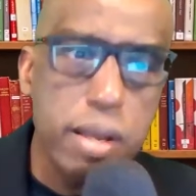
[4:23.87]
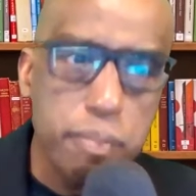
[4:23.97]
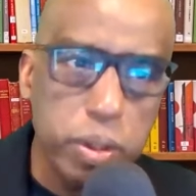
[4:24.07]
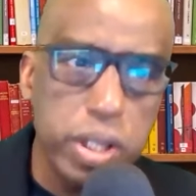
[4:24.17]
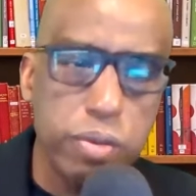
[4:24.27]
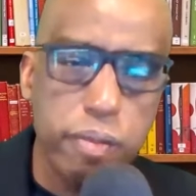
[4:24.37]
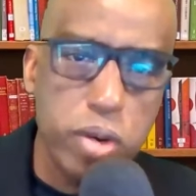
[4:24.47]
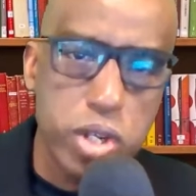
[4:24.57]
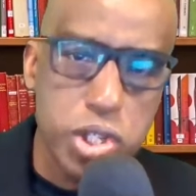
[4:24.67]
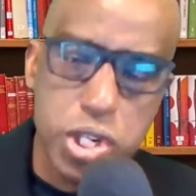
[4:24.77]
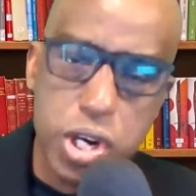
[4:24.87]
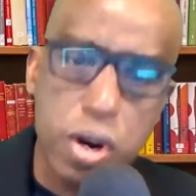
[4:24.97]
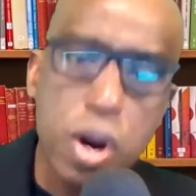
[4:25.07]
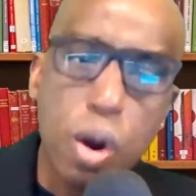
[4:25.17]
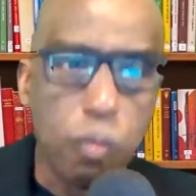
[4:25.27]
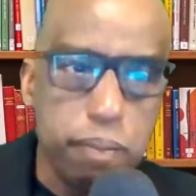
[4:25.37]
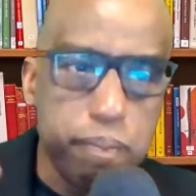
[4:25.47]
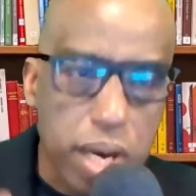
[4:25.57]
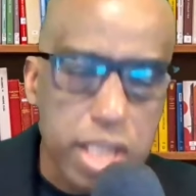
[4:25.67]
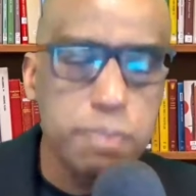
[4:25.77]
Please remember to share. We
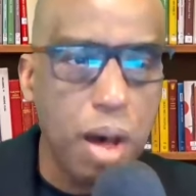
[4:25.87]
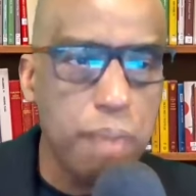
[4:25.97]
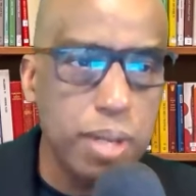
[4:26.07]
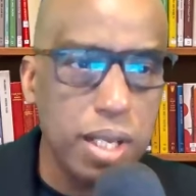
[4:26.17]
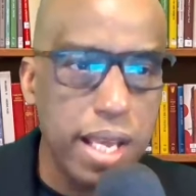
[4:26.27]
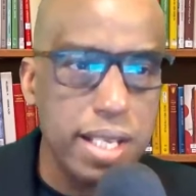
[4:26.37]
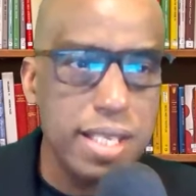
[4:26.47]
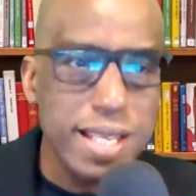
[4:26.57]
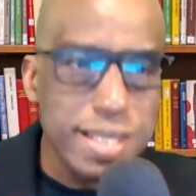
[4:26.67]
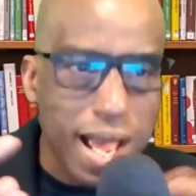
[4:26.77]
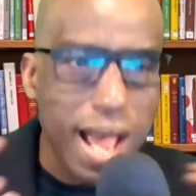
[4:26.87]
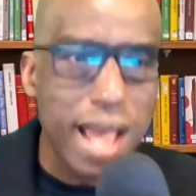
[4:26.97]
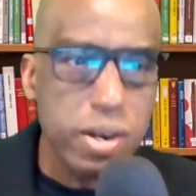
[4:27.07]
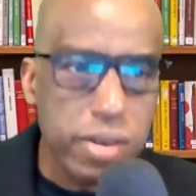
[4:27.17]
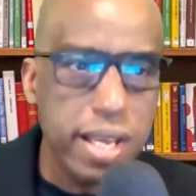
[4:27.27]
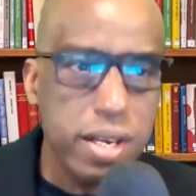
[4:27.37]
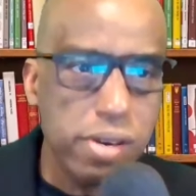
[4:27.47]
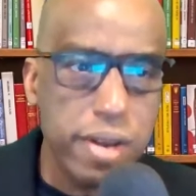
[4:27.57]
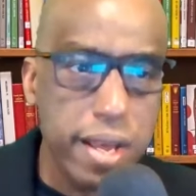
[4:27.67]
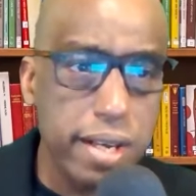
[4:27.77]
must populate the entire
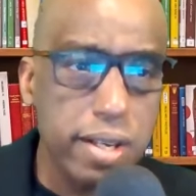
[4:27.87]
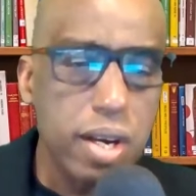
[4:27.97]
internet